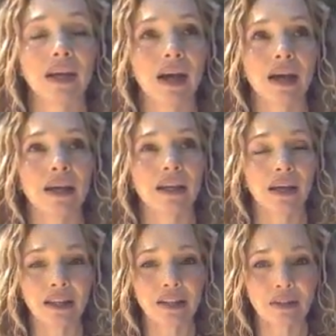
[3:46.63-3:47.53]
it
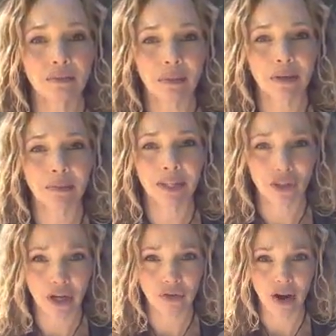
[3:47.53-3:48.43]
kind of made my
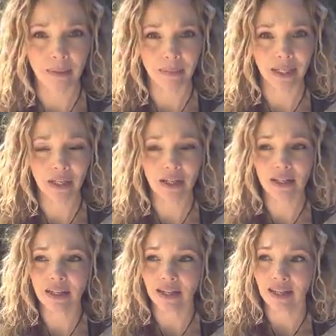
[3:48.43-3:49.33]
jaw drop,
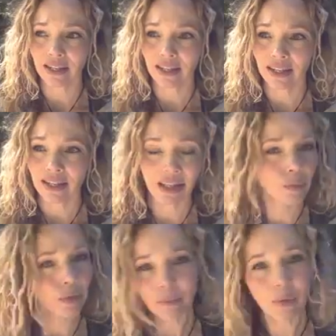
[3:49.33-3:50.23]
because they
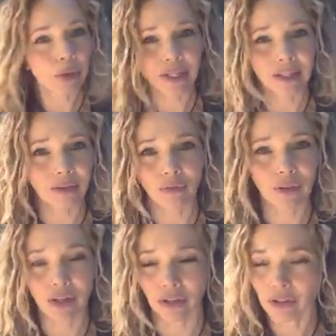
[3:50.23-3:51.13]
weren't pointing the
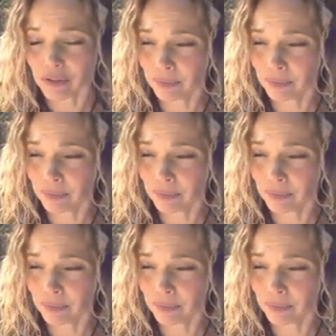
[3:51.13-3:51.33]
finger.